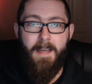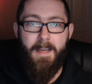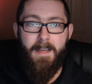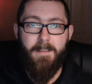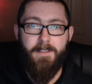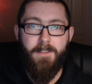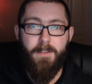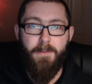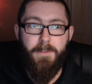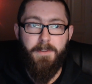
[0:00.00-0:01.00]
And
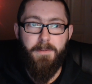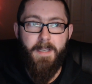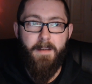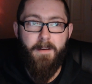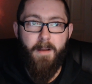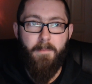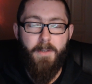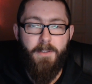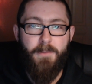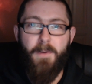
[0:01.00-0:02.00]
so you get a
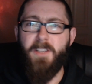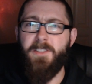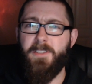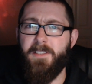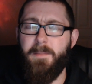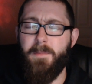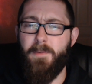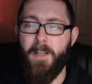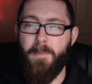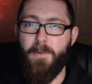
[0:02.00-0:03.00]
much faster team
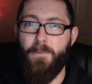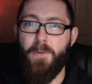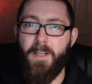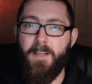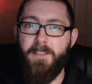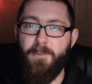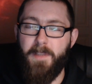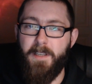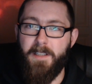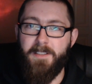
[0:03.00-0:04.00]
development for the kinds of
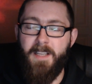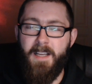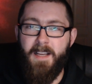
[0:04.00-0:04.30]
players